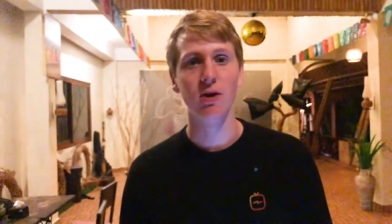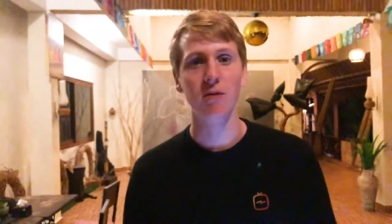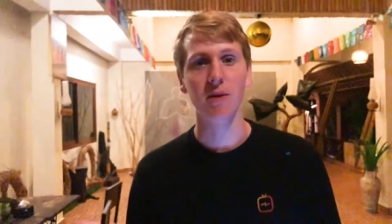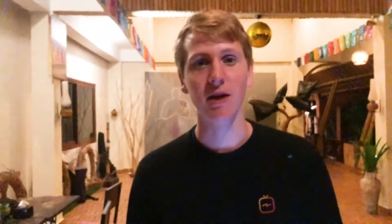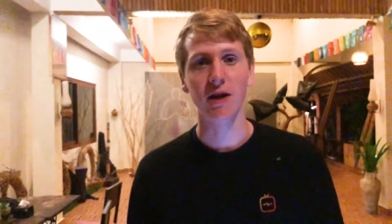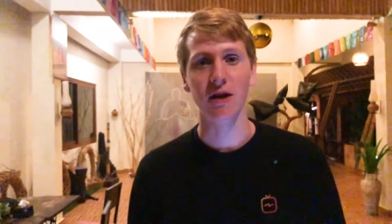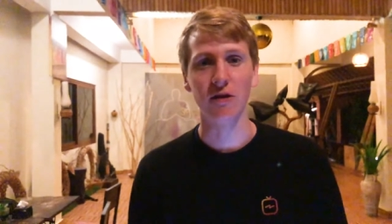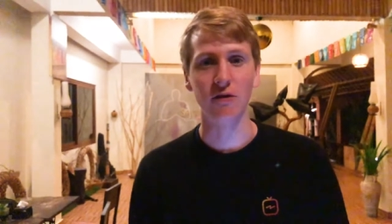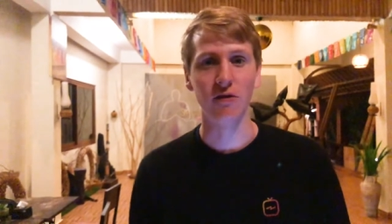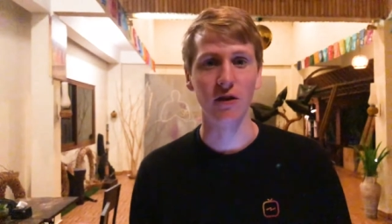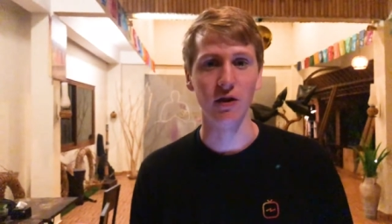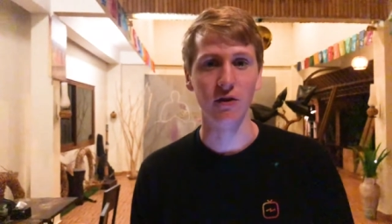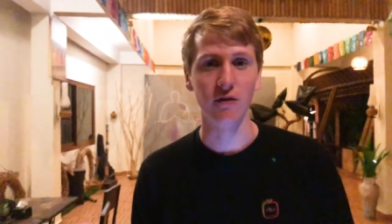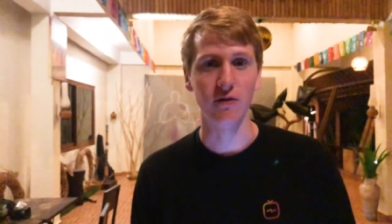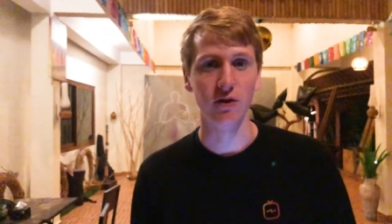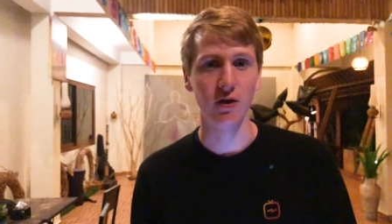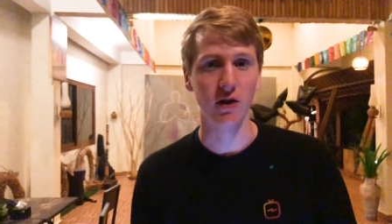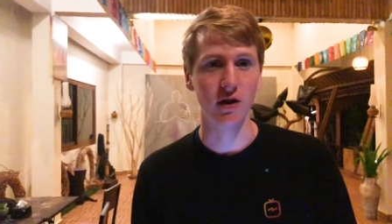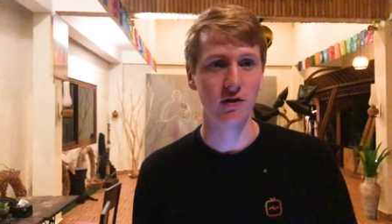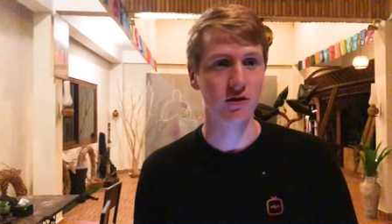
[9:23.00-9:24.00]
not making fun
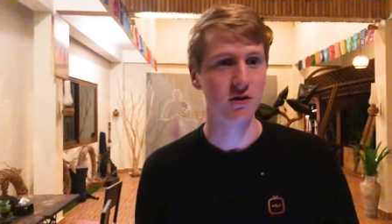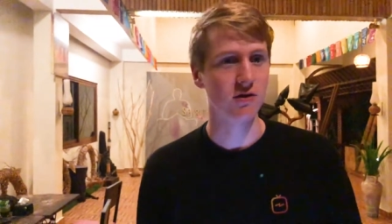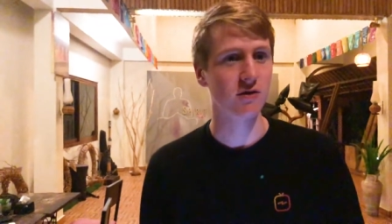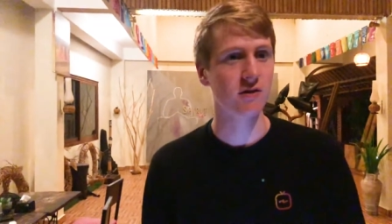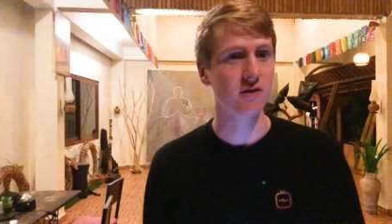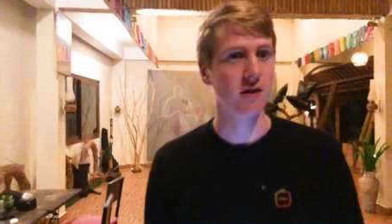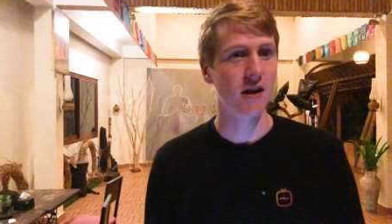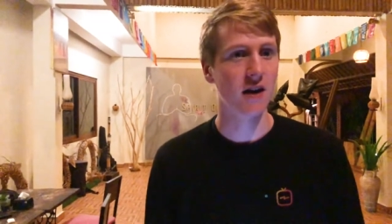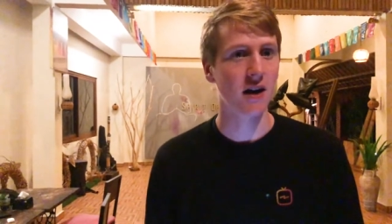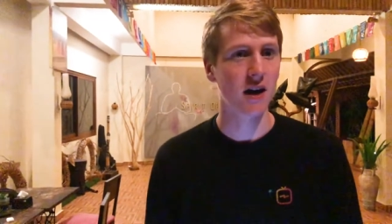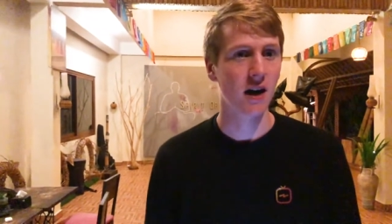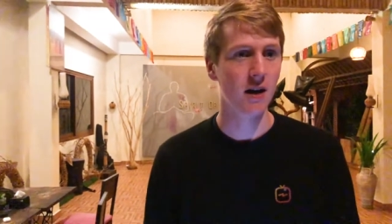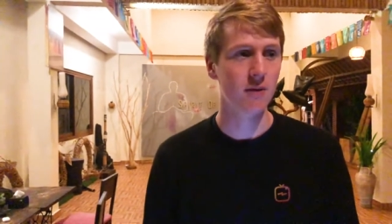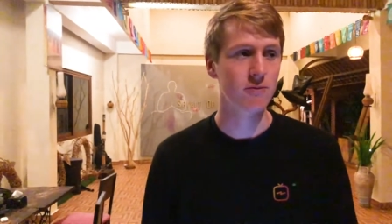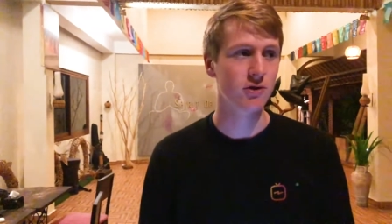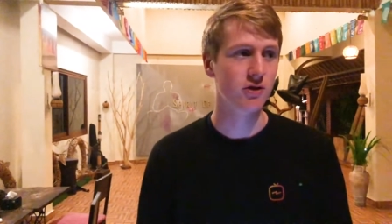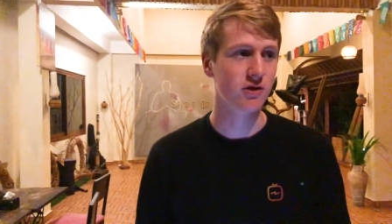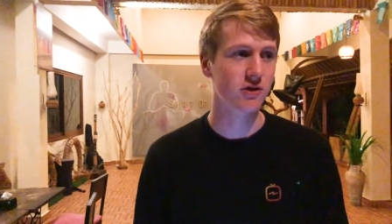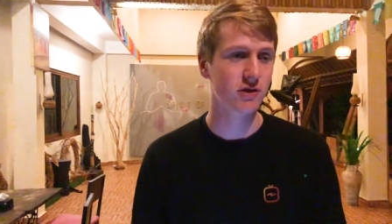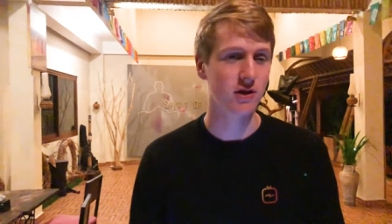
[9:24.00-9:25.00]
of you. I just
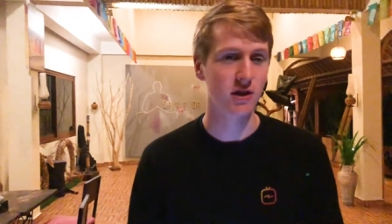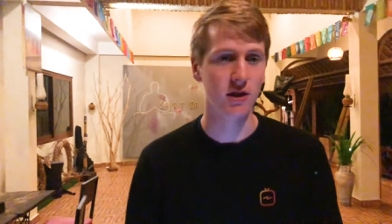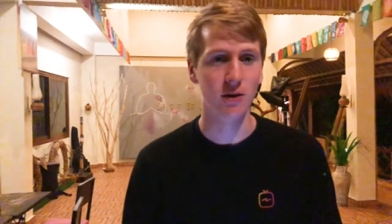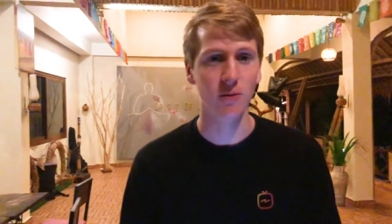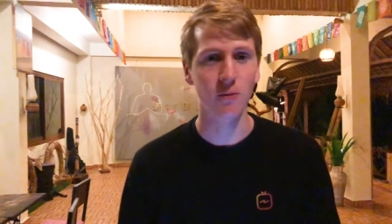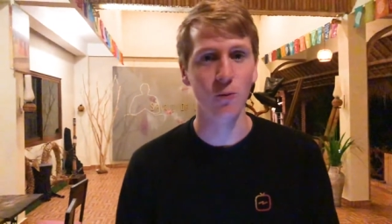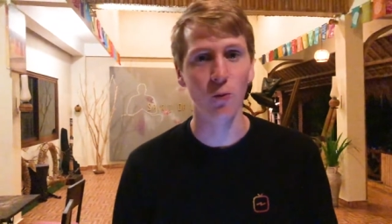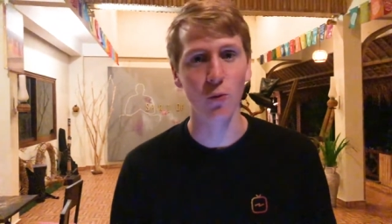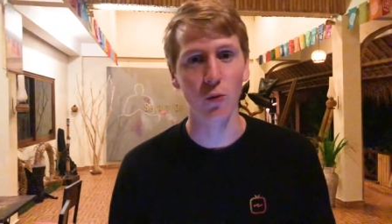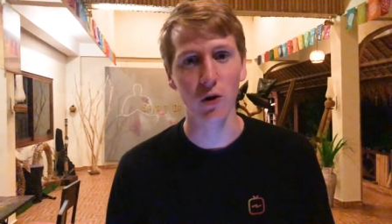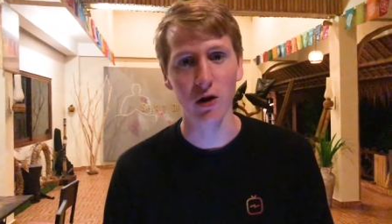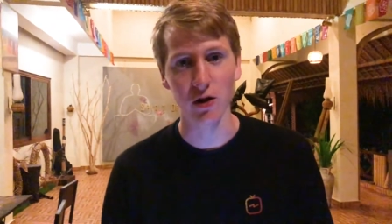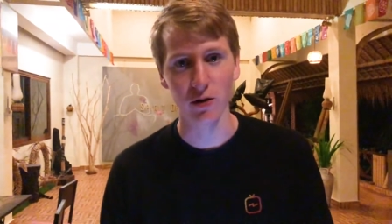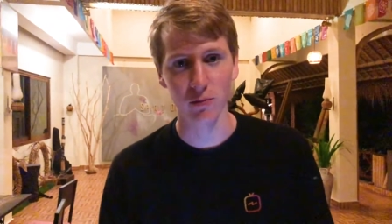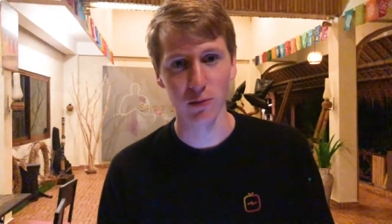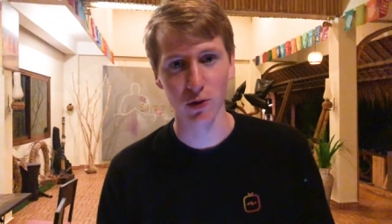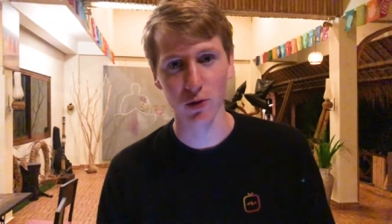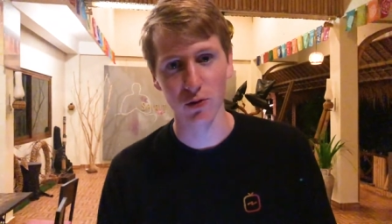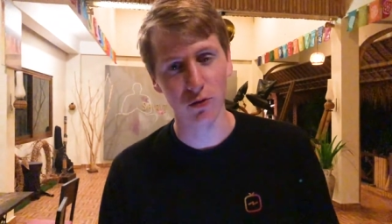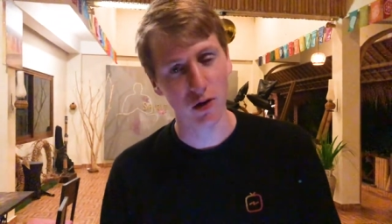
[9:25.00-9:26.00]
I'm just in a weird
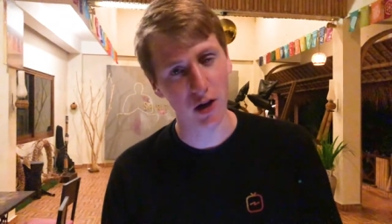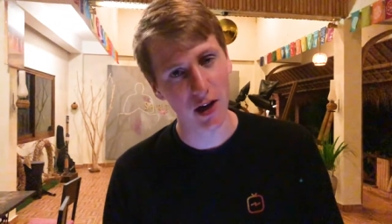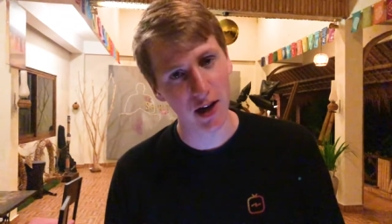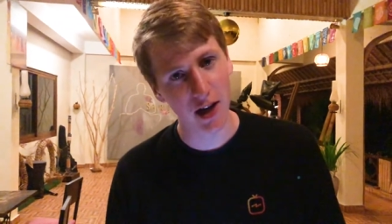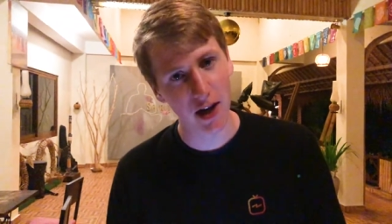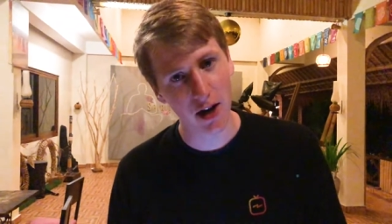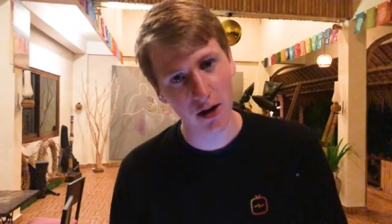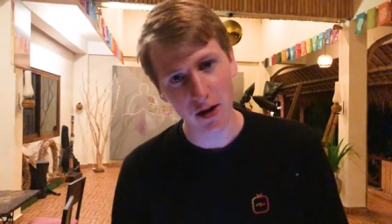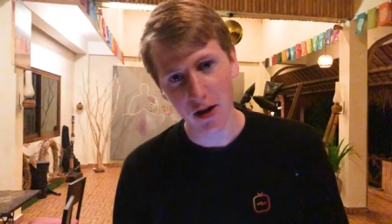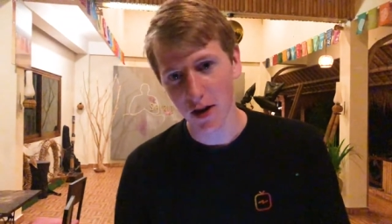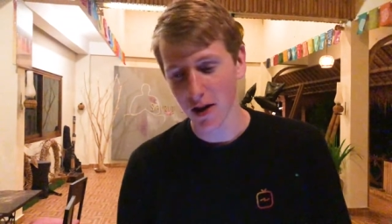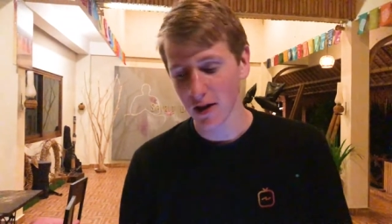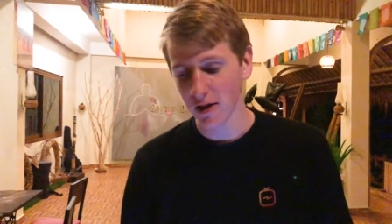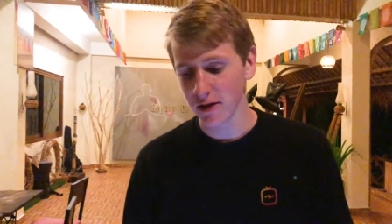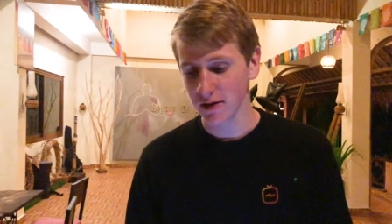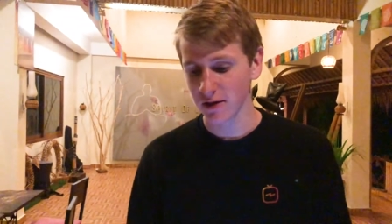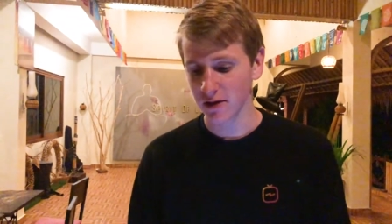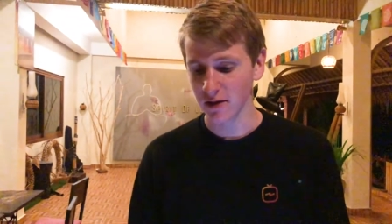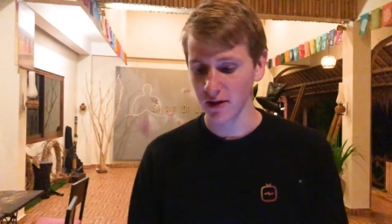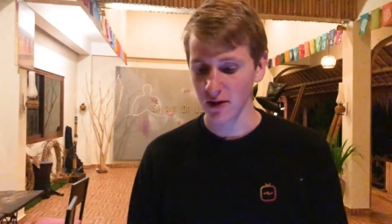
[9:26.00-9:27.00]
mood right now.
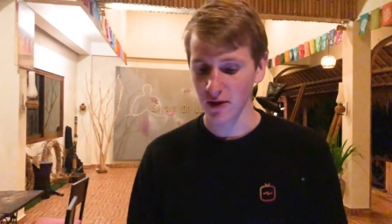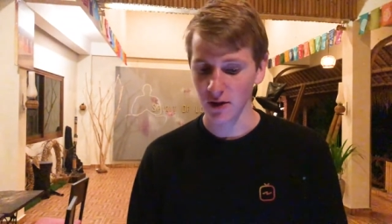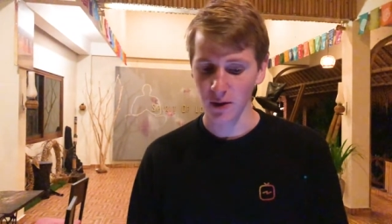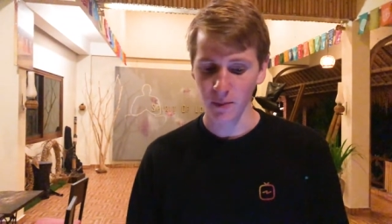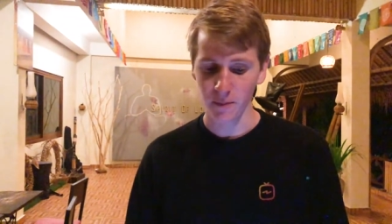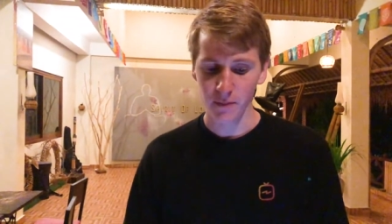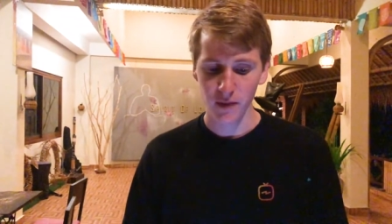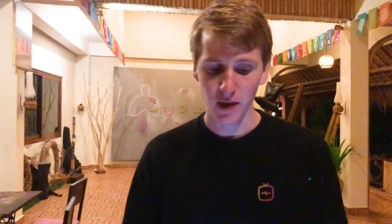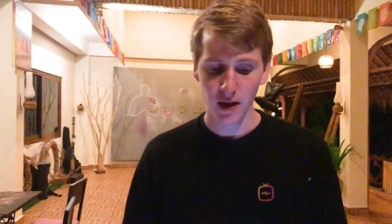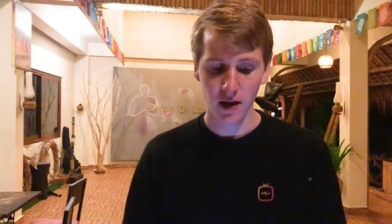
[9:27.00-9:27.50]
So,